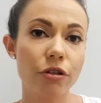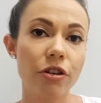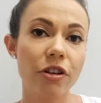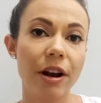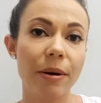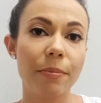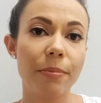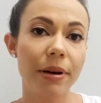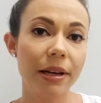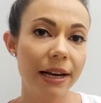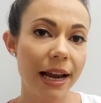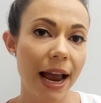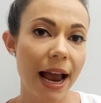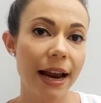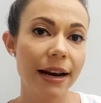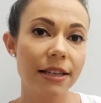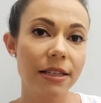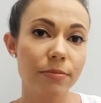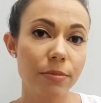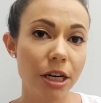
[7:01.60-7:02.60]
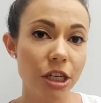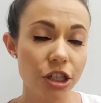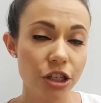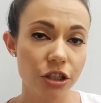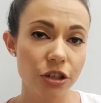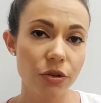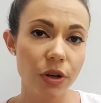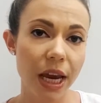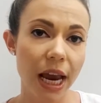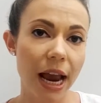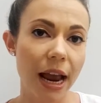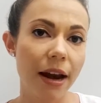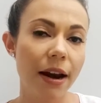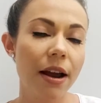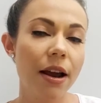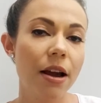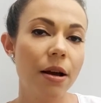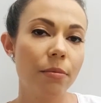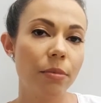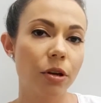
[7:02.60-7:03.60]
through and plan as much as you can
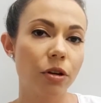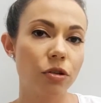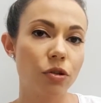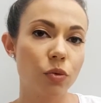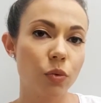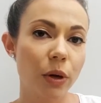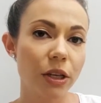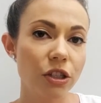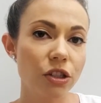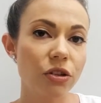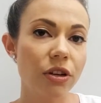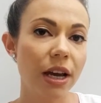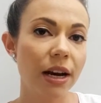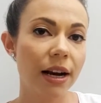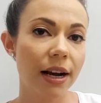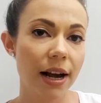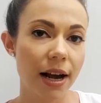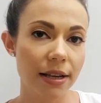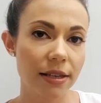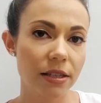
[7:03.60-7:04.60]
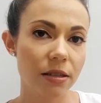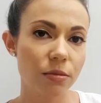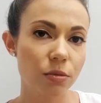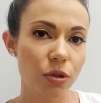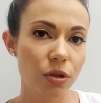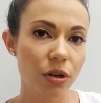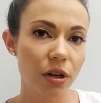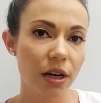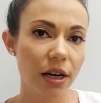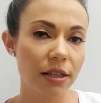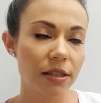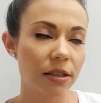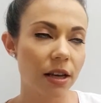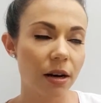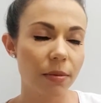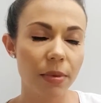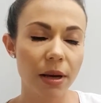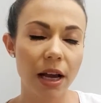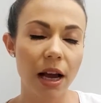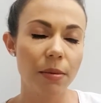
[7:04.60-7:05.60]
because once you get accustomed to it, it's
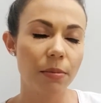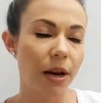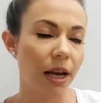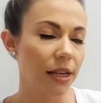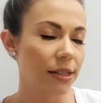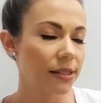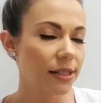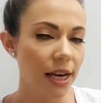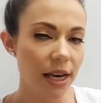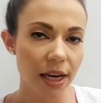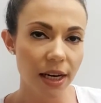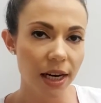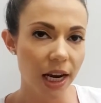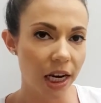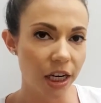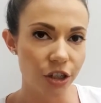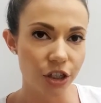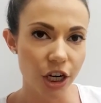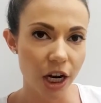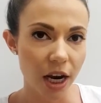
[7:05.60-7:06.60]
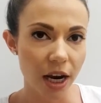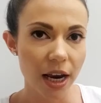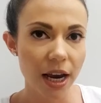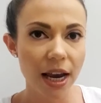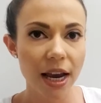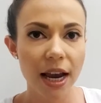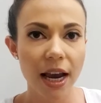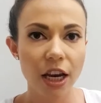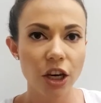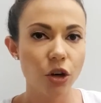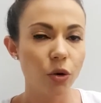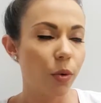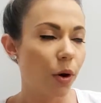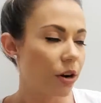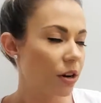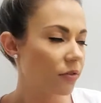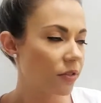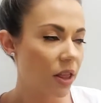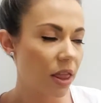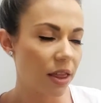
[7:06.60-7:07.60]
going to become like second nature. You
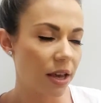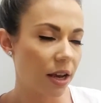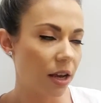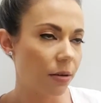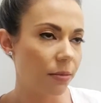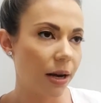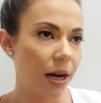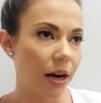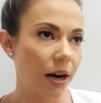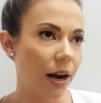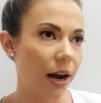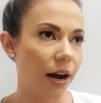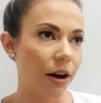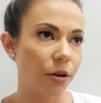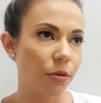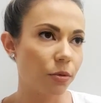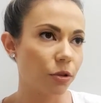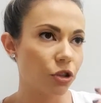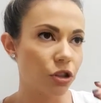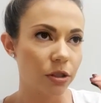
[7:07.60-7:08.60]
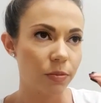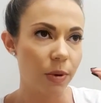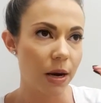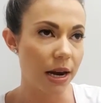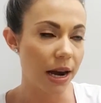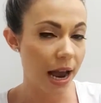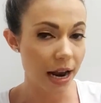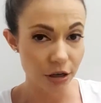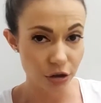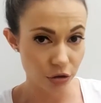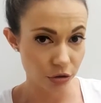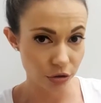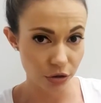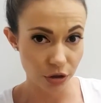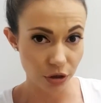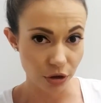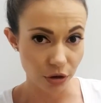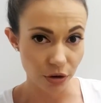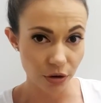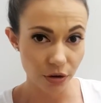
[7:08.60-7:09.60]
won't even think about it and it will just be natural
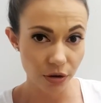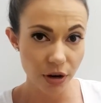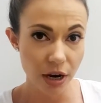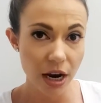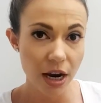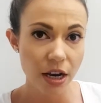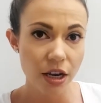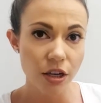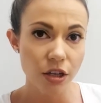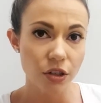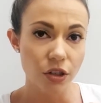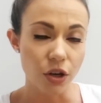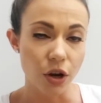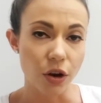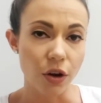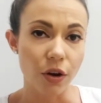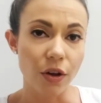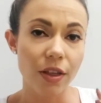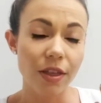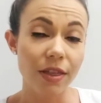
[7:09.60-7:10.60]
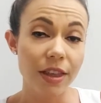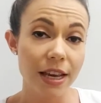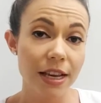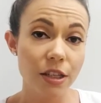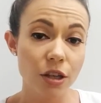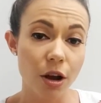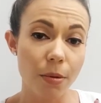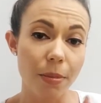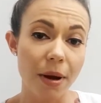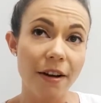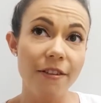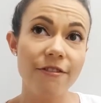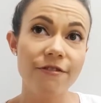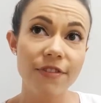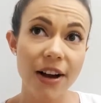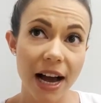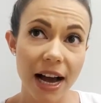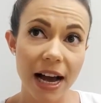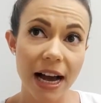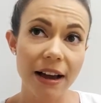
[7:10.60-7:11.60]
to you. So these are my
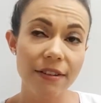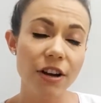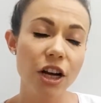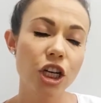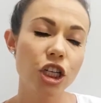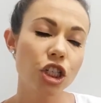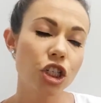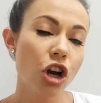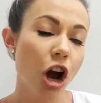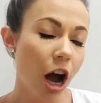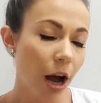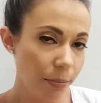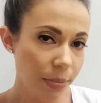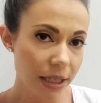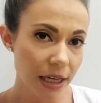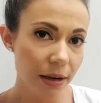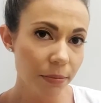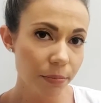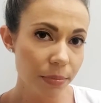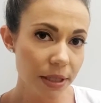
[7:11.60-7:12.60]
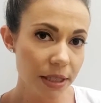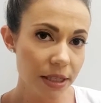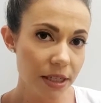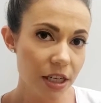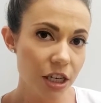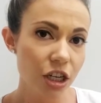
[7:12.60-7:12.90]
five top tips